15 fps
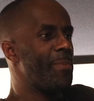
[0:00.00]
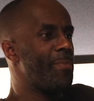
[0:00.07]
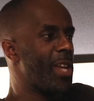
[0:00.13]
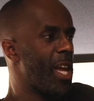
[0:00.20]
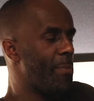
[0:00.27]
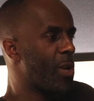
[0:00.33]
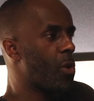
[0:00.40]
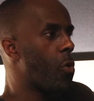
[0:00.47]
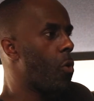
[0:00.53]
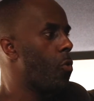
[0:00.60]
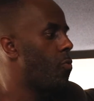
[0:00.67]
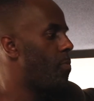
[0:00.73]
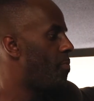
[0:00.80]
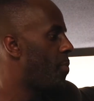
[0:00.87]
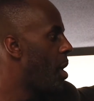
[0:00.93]
It'd be
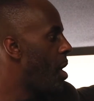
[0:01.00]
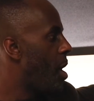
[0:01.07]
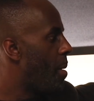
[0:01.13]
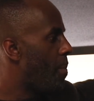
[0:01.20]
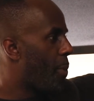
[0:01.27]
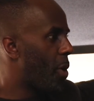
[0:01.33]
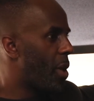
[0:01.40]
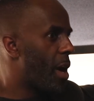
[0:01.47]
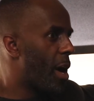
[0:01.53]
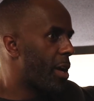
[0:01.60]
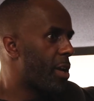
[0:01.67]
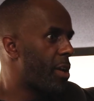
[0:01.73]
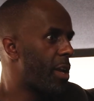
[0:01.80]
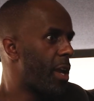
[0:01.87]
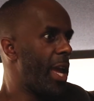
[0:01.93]
cool. But
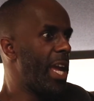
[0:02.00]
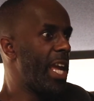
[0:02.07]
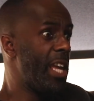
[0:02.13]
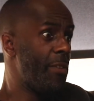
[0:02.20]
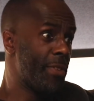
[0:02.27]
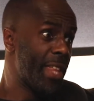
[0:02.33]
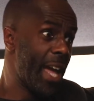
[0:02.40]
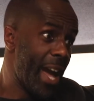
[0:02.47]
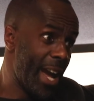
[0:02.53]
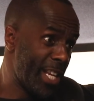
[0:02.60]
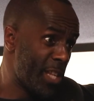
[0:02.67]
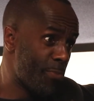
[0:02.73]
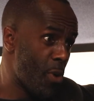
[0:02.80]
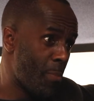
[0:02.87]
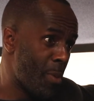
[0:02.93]
like even that had
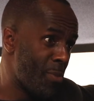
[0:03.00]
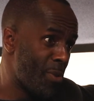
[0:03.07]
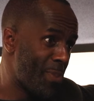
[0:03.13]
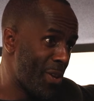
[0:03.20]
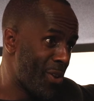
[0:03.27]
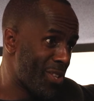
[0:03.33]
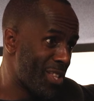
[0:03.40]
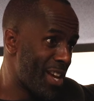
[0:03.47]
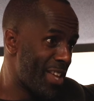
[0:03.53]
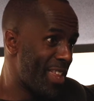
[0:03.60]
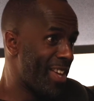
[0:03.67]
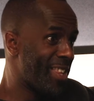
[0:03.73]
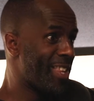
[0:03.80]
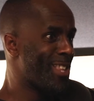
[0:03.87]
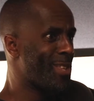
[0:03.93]
its problems because like
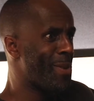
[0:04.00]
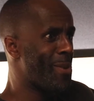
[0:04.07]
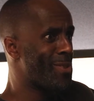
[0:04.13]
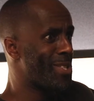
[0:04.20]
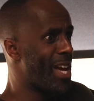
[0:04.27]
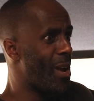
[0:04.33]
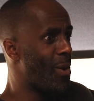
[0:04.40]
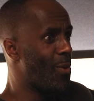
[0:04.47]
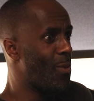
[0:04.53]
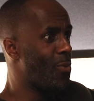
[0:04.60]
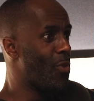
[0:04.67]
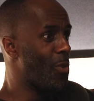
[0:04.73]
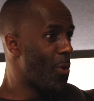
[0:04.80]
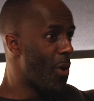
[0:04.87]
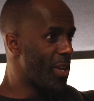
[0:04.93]
they said to me, it was like,
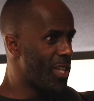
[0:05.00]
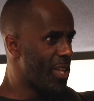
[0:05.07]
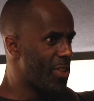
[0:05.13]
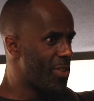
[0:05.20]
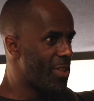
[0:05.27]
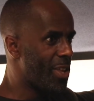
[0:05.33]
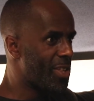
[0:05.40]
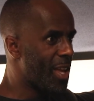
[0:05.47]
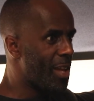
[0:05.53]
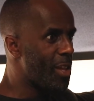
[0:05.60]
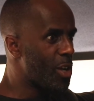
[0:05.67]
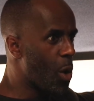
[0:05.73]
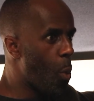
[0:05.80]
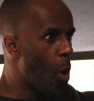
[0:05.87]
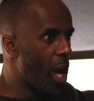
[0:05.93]
well, boy, you sound
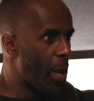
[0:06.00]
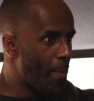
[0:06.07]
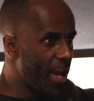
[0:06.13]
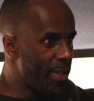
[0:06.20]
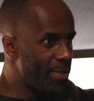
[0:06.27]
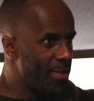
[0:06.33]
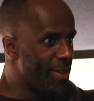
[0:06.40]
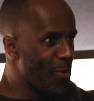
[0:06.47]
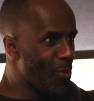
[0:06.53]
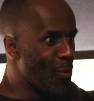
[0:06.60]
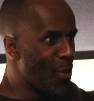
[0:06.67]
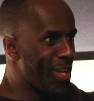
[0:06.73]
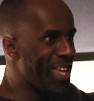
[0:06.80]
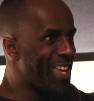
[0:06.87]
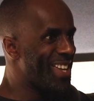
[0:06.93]
like a white man.
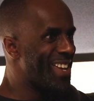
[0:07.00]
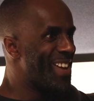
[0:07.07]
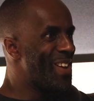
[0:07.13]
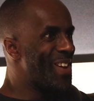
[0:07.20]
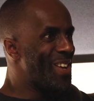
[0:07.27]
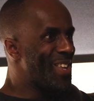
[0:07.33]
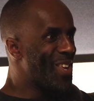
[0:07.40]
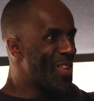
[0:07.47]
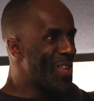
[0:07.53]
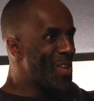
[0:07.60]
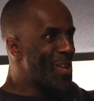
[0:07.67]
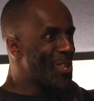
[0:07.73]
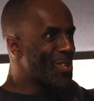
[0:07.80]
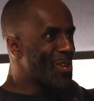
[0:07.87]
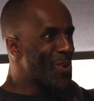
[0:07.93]

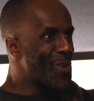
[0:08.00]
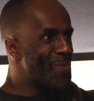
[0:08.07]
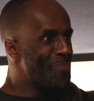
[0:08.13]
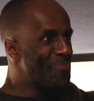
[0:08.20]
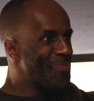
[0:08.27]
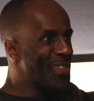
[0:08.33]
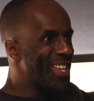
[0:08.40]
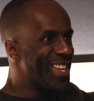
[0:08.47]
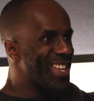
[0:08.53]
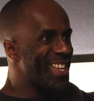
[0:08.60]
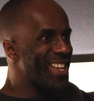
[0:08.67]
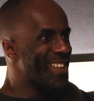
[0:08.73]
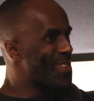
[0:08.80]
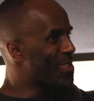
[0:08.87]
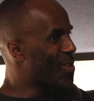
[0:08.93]
So you're getting it from
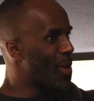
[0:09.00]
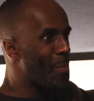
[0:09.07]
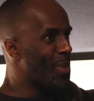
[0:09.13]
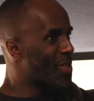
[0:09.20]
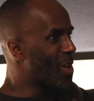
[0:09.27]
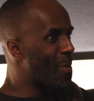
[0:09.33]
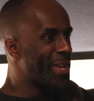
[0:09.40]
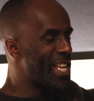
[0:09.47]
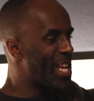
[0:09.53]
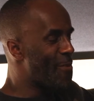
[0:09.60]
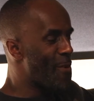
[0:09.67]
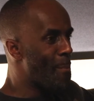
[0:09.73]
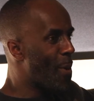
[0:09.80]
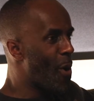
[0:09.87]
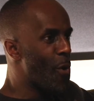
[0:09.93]
both ends. So I'm getting
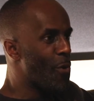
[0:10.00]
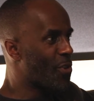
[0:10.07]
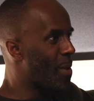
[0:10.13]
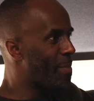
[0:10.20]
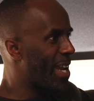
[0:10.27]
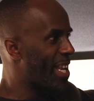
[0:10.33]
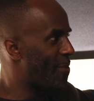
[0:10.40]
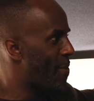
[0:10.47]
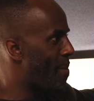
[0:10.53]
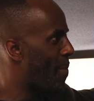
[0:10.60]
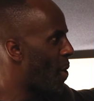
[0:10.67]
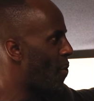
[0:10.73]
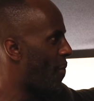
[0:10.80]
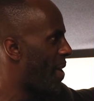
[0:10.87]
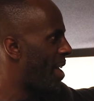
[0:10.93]
it from
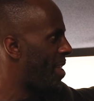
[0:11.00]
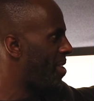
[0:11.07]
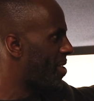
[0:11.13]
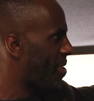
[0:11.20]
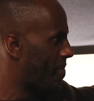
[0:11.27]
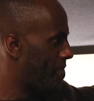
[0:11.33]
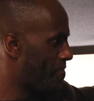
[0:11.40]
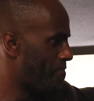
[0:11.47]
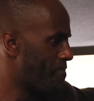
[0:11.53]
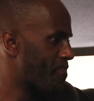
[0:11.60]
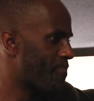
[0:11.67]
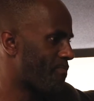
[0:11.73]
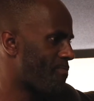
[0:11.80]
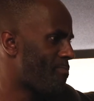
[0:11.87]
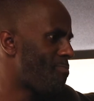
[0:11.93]
both ends.
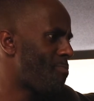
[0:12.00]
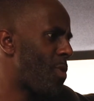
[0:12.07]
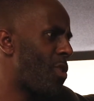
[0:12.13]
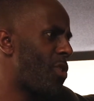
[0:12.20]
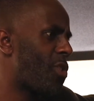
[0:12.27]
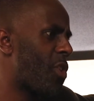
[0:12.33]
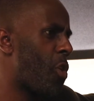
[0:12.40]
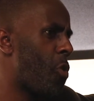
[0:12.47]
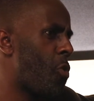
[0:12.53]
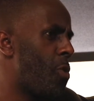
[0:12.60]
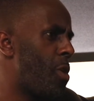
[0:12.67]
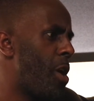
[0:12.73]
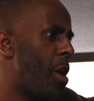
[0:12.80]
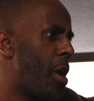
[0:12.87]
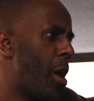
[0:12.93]
So,
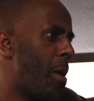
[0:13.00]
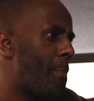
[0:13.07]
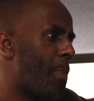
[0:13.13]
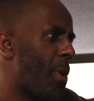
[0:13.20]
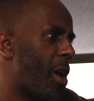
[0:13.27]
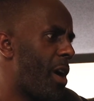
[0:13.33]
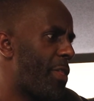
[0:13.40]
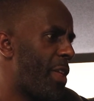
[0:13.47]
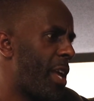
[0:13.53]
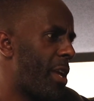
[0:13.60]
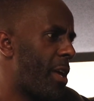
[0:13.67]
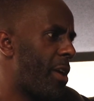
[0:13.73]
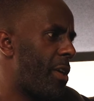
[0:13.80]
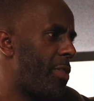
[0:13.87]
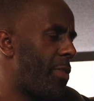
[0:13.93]
but I think
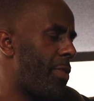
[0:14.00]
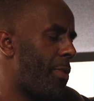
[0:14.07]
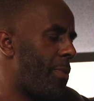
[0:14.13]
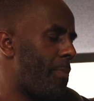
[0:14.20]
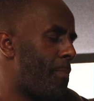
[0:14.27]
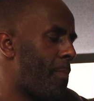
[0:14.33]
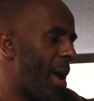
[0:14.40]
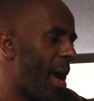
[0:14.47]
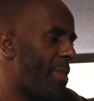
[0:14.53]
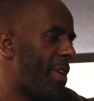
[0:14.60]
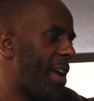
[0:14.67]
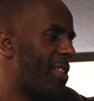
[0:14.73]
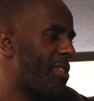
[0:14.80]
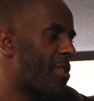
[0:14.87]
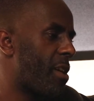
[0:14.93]
back
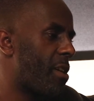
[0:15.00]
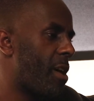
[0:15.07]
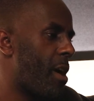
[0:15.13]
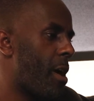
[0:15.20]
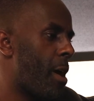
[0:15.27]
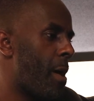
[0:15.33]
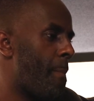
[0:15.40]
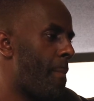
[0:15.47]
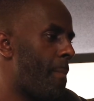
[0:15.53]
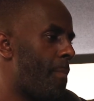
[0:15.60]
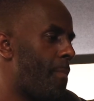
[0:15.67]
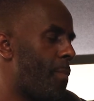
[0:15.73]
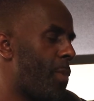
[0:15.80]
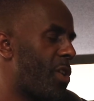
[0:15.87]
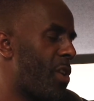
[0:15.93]
then, it's like
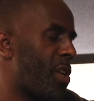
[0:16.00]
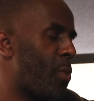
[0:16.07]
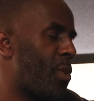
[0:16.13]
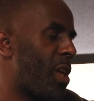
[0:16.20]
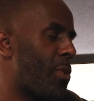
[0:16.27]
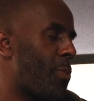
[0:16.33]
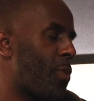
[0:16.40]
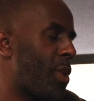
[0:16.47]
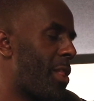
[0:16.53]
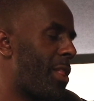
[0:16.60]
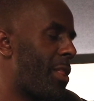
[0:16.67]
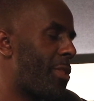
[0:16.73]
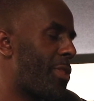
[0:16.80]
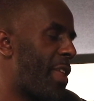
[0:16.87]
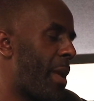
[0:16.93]
it's only when I
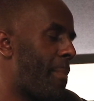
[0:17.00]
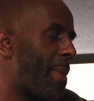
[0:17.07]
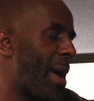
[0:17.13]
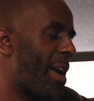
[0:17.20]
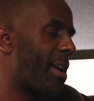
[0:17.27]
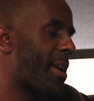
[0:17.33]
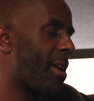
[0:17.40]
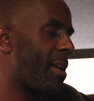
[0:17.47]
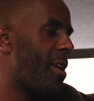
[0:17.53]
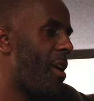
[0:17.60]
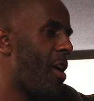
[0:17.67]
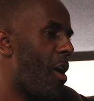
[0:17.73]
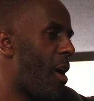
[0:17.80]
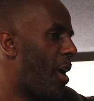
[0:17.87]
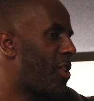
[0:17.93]
think back,
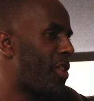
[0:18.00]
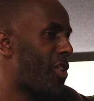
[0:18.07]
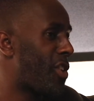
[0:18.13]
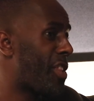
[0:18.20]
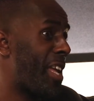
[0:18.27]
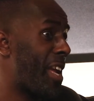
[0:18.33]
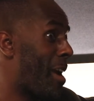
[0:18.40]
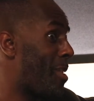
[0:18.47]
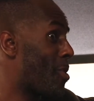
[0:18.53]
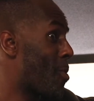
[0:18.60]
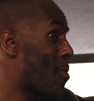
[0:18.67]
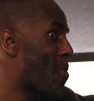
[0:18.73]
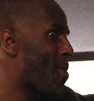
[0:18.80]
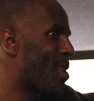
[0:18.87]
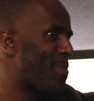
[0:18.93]
I used to stick out like a
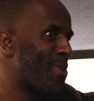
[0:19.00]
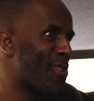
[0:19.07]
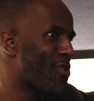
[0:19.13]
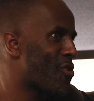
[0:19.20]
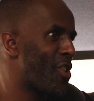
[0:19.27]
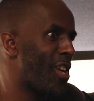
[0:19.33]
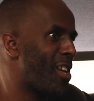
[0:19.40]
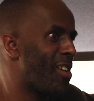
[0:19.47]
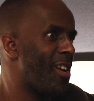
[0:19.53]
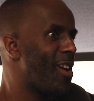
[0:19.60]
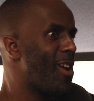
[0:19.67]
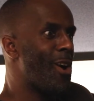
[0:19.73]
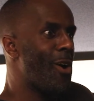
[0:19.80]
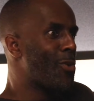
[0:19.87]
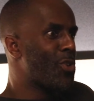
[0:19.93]
Christmas tree.
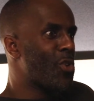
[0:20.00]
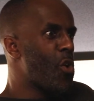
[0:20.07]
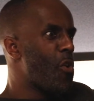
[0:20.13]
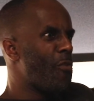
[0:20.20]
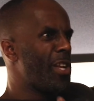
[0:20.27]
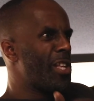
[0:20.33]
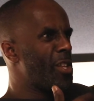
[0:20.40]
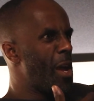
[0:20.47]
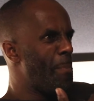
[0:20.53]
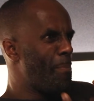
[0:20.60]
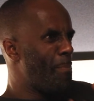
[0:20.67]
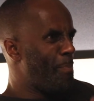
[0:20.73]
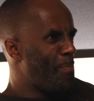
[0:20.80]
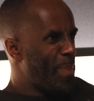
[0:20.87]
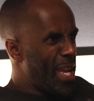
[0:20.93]
I was covered in like
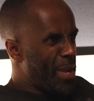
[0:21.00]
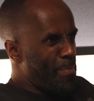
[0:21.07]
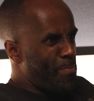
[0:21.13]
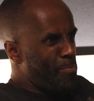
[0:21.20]
big